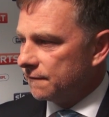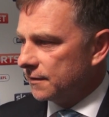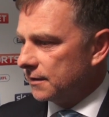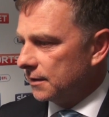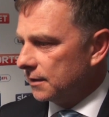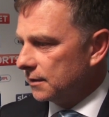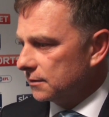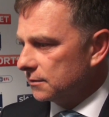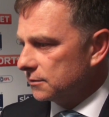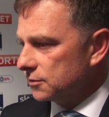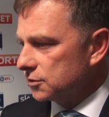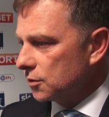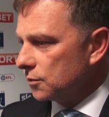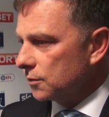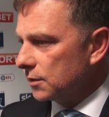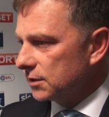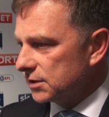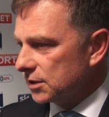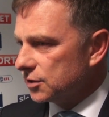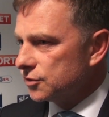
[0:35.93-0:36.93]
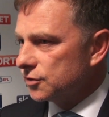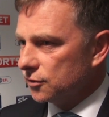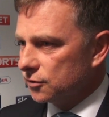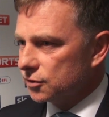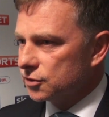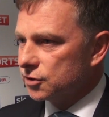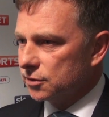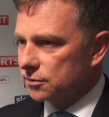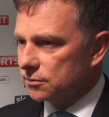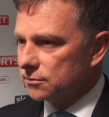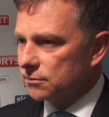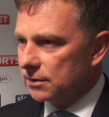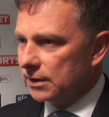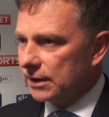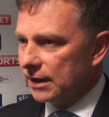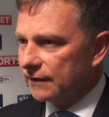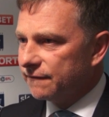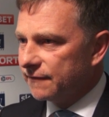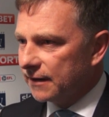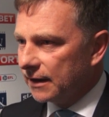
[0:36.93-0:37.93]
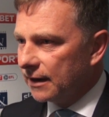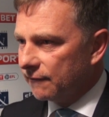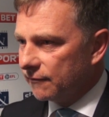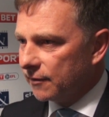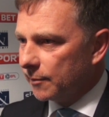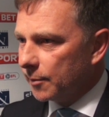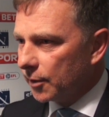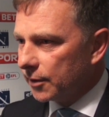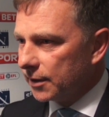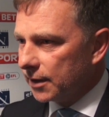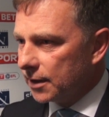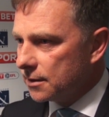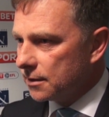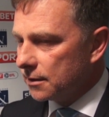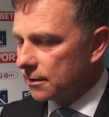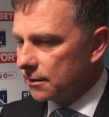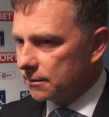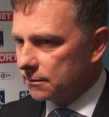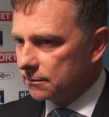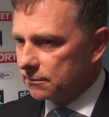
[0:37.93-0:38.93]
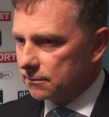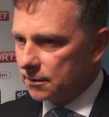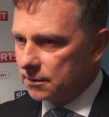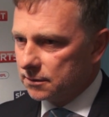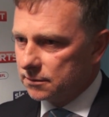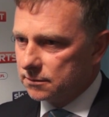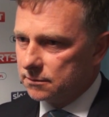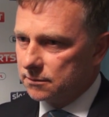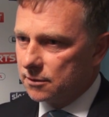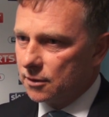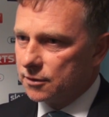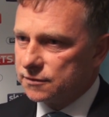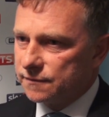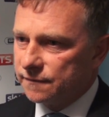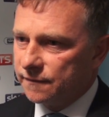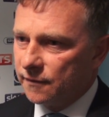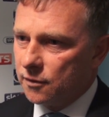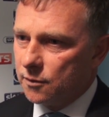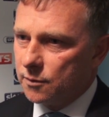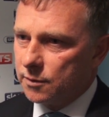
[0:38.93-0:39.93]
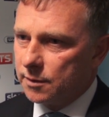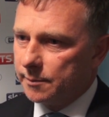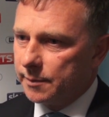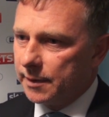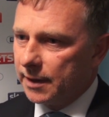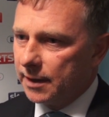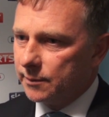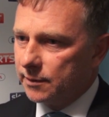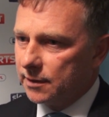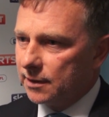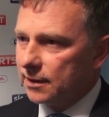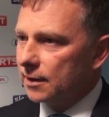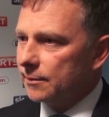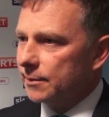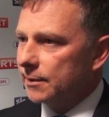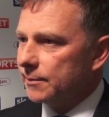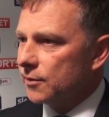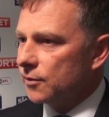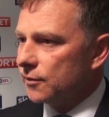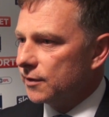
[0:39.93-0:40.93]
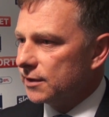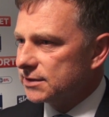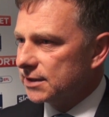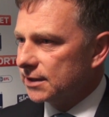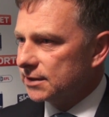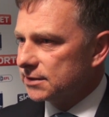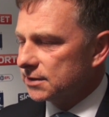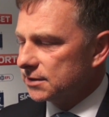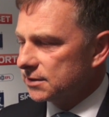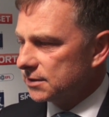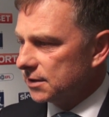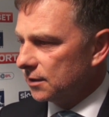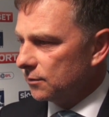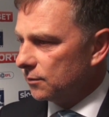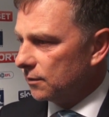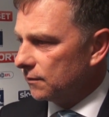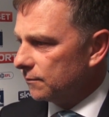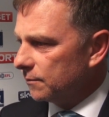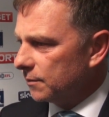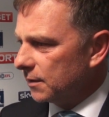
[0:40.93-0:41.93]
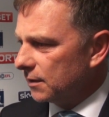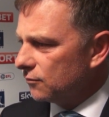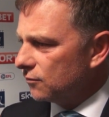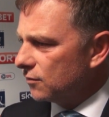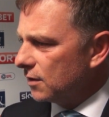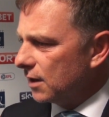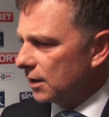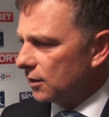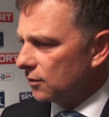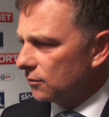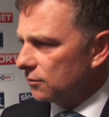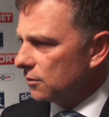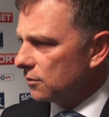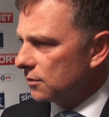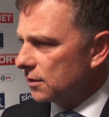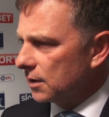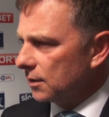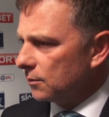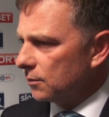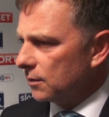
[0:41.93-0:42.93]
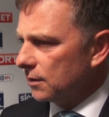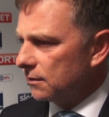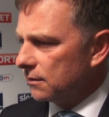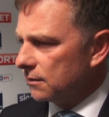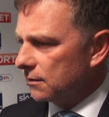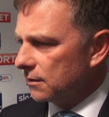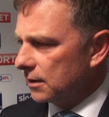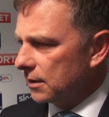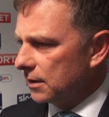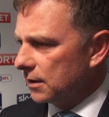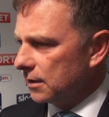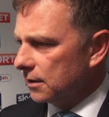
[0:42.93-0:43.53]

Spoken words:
I think Jody's introduction lifted everybody and got us forward and playing with a little bit more intensity. We've been really unlucky with